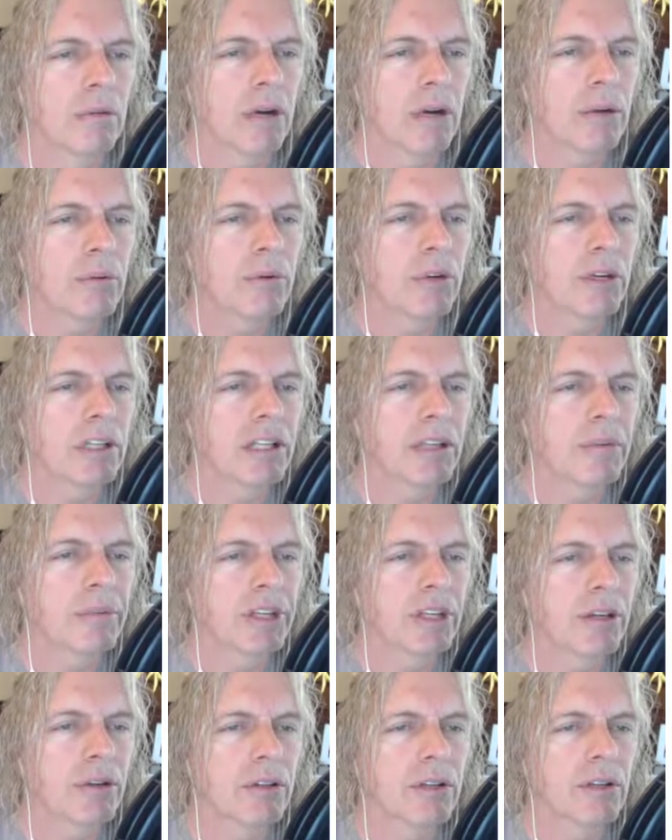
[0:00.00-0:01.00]
Why won't it let
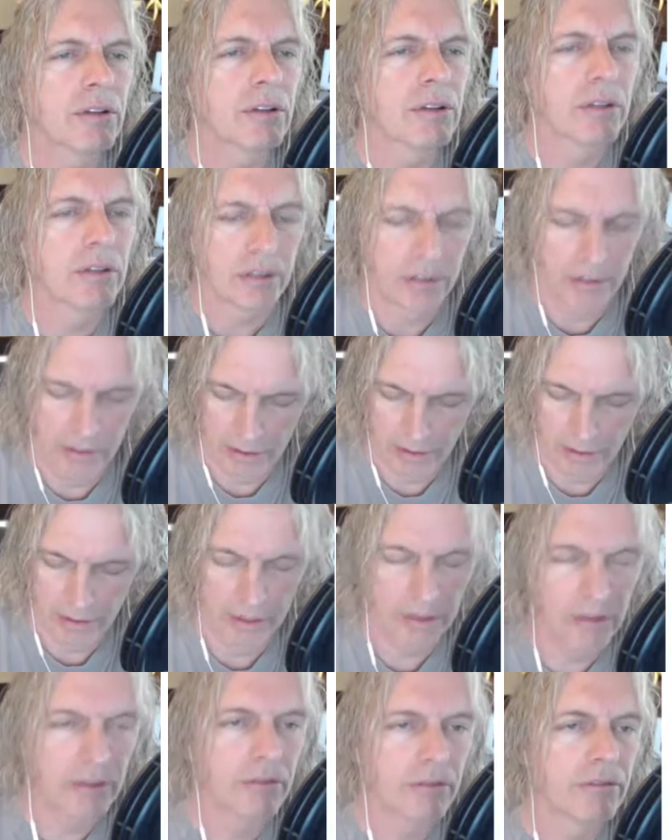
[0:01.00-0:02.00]
me go there? Very
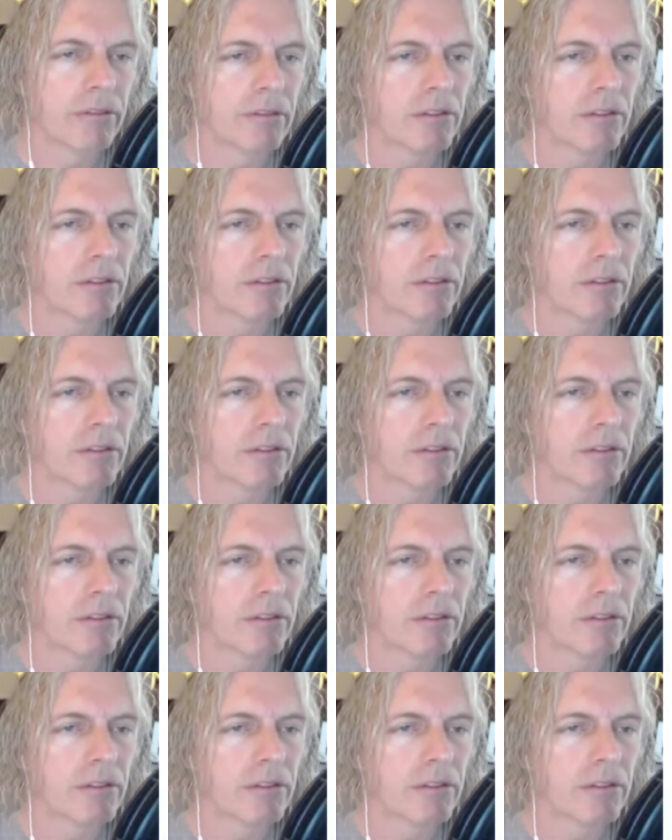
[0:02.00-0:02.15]
good.